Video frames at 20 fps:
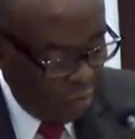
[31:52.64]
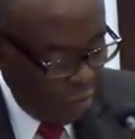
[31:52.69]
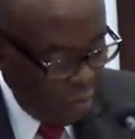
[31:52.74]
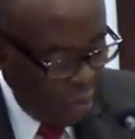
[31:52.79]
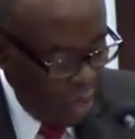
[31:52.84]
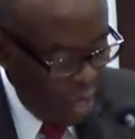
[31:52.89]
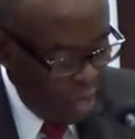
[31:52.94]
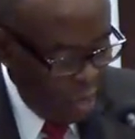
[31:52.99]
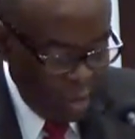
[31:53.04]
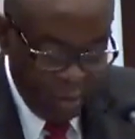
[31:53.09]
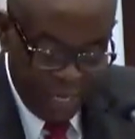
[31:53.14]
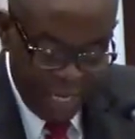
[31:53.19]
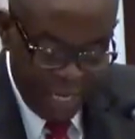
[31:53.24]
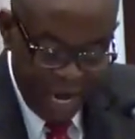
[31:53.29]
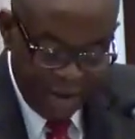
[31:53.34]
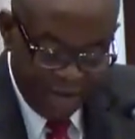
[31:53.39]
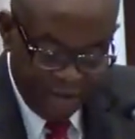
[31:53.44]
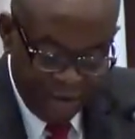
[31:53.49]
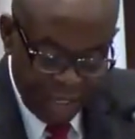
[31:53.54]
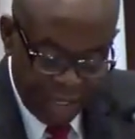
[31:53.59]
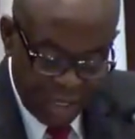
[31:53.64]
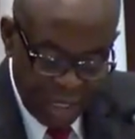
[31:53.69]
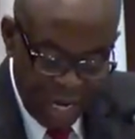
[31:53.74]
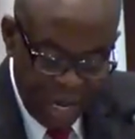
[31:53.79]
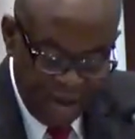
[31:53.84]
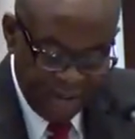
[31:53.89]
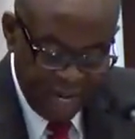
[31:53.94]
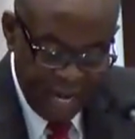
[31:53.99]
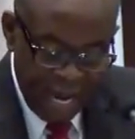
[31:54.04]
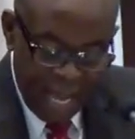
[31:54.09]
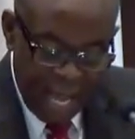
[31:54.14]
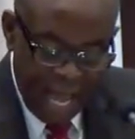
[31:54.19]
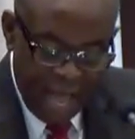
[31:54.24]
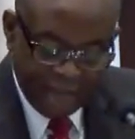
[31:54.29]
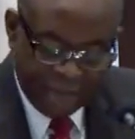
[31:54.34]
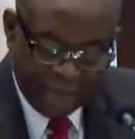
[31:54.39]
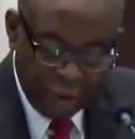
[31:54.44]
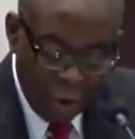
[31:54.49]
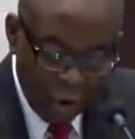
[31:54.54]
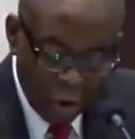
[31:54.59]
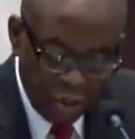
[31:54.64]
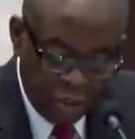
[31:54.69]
And looking at verse 11, I've told